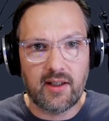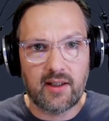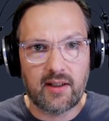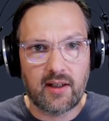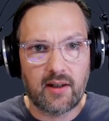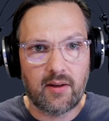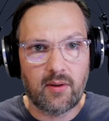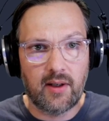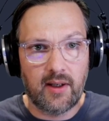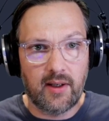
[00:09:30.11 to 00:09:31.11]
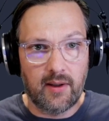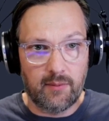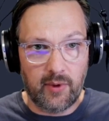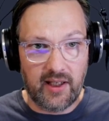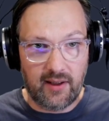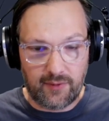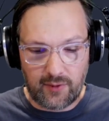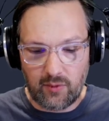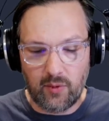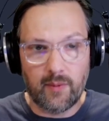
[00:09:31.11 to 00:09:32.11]
And now we have
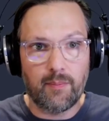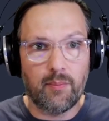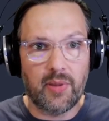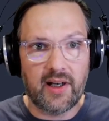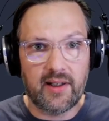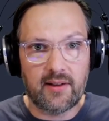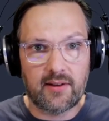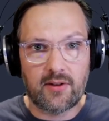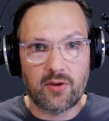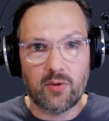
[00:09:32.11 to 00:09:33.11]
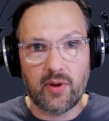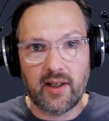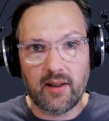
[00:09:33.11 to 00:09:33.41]
to bind it to a